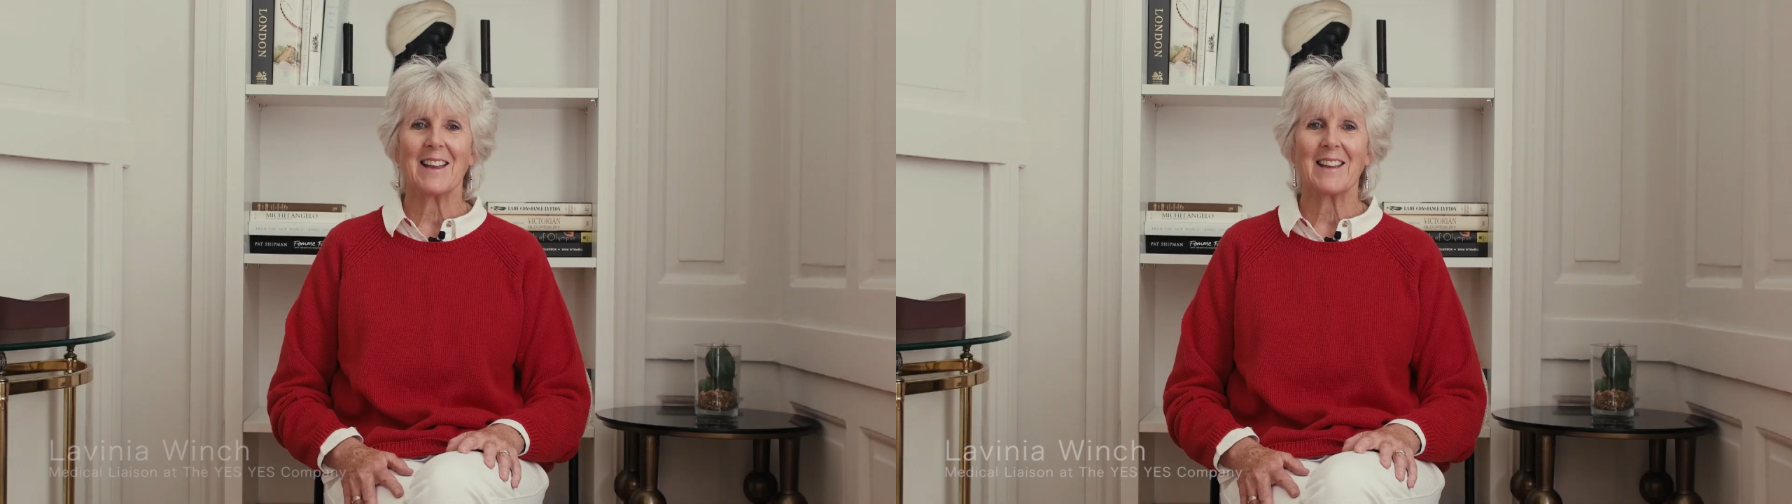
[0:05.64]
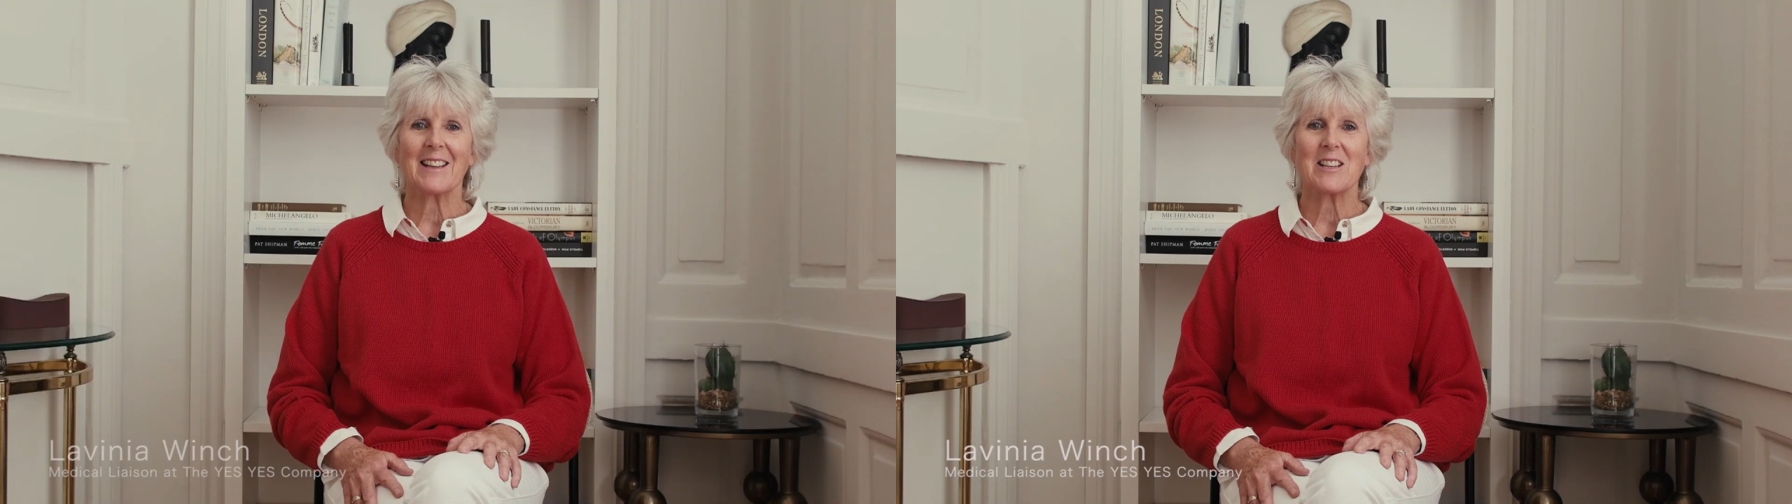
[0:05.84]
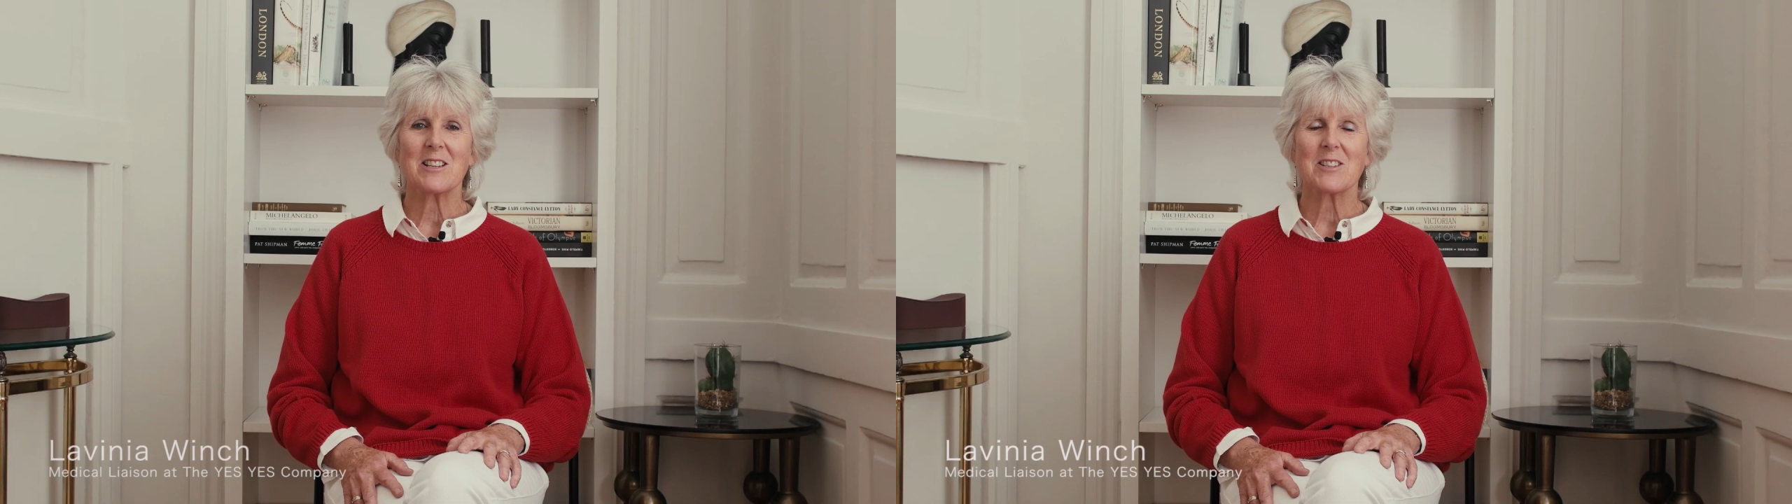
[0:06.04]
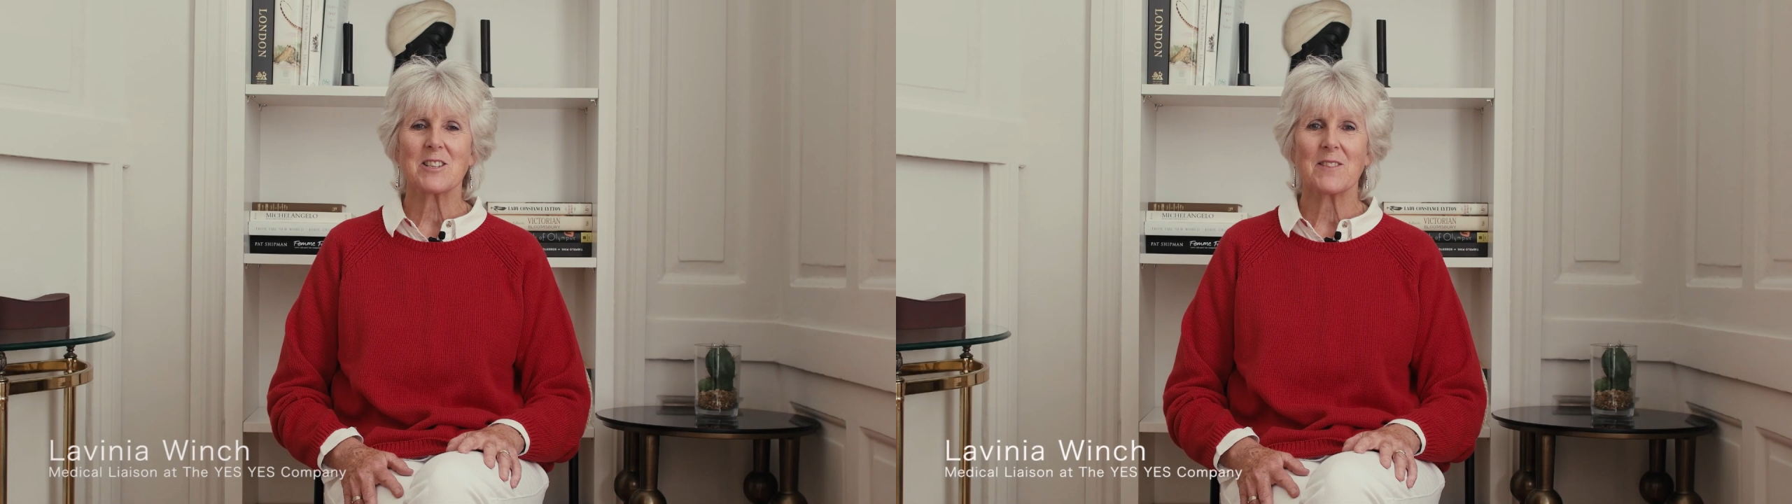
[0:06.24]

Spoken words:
In